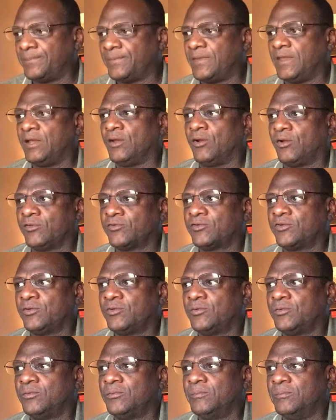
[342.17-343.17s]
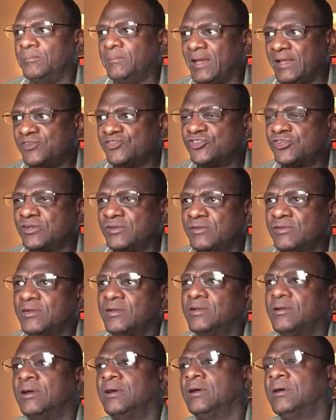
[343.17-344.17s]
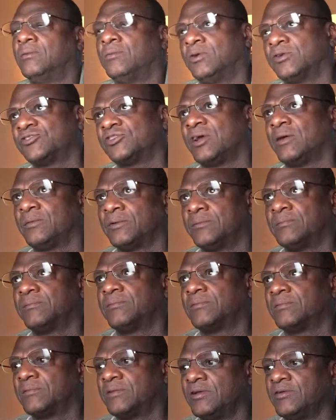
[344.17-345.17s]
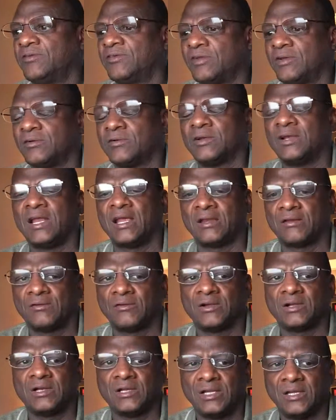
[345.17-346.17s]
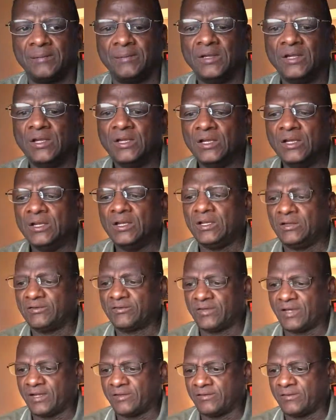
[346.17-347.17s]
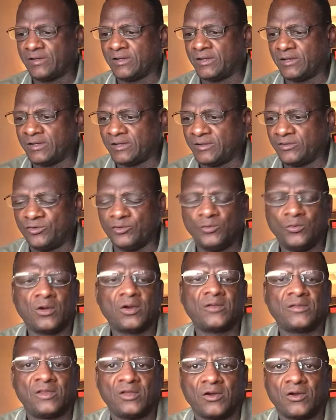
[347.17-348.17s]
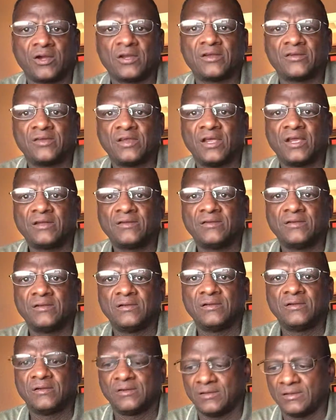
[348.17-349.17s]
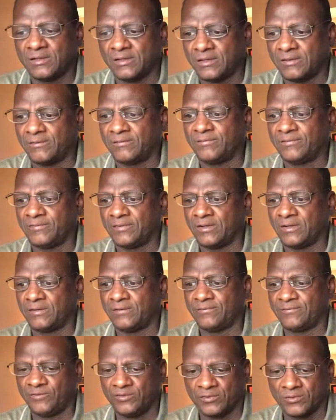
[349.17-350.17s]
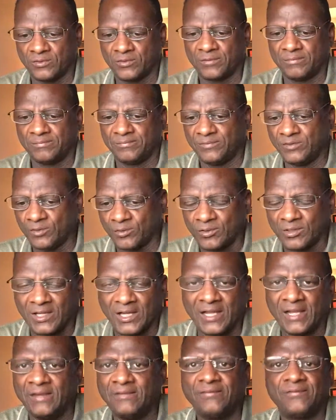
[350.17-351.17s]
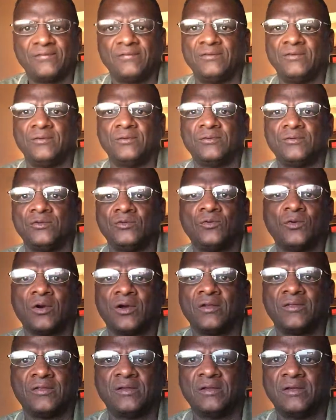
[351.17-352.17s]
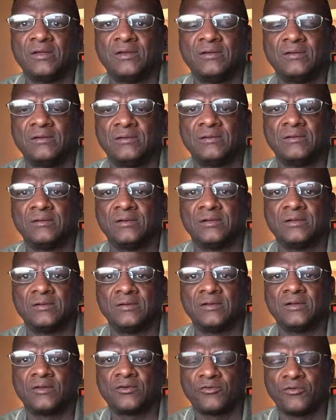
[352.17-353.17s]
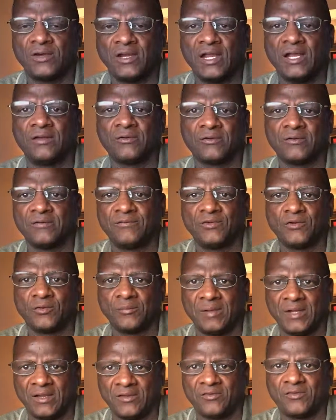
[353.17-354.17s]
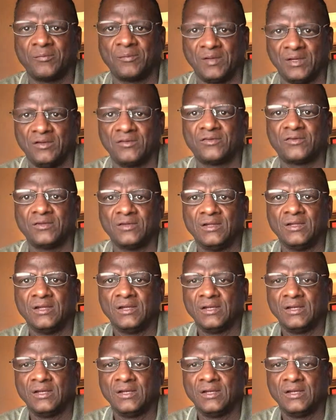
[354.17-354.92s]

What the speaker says: They also mentioned, which I would consider an accurate claim, is that you are the architect of your life. You are the creator of your masterpiece,